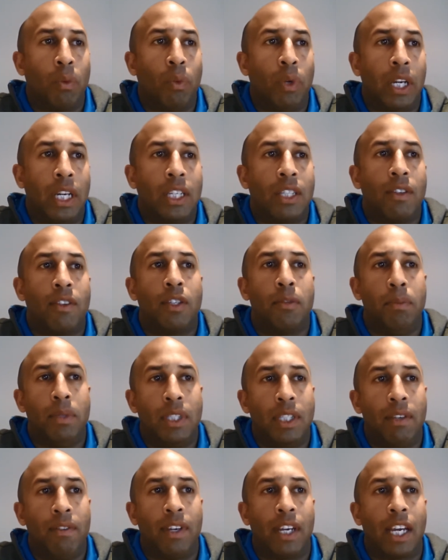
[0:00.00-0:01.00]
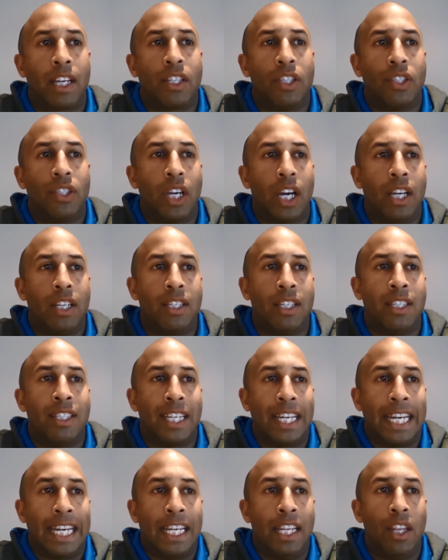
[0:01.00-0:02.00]
weeks of specific
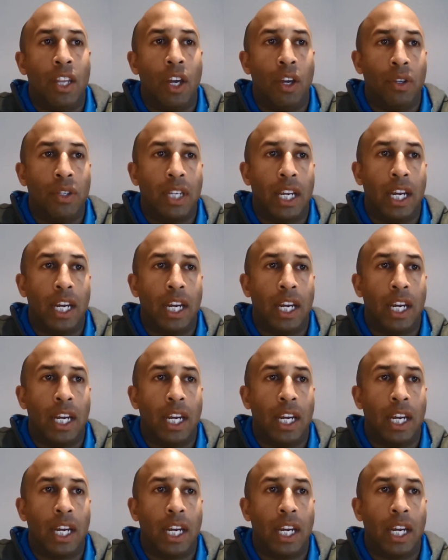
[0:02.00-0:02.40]
exercises in those